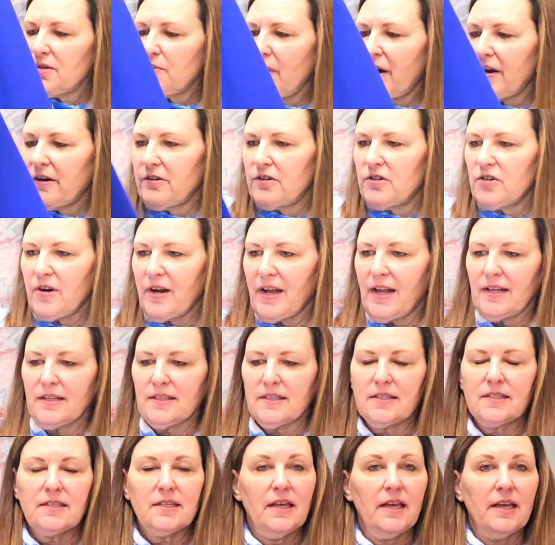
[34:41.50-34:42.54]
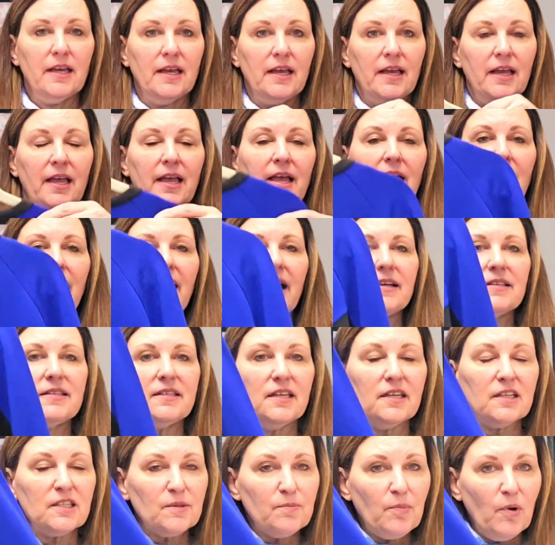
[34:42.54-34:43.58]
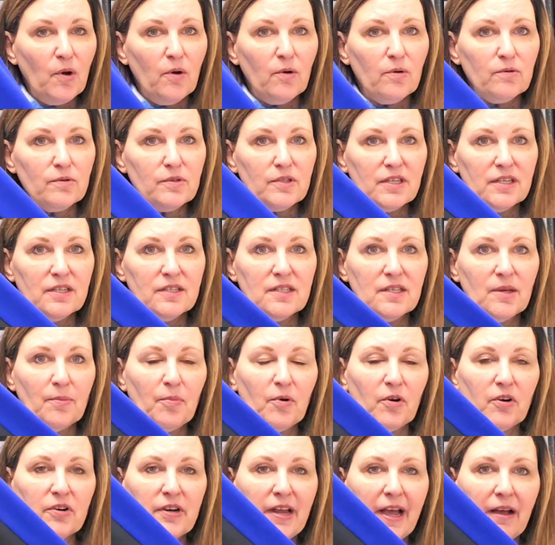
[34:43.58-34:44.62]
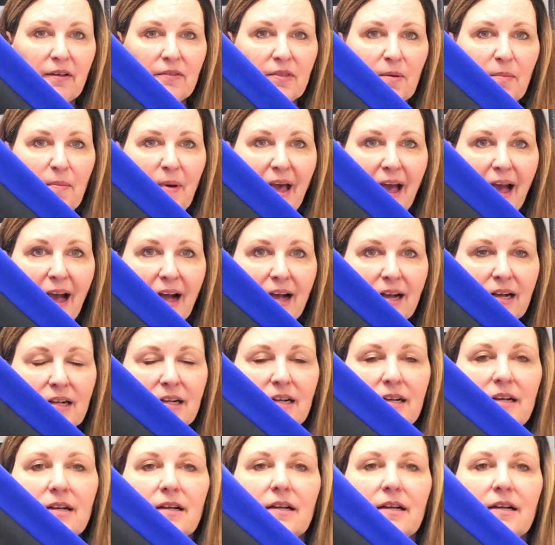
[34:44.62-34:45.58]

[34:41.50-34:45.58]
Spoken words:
sweater dress, has the exposed zipper down the back.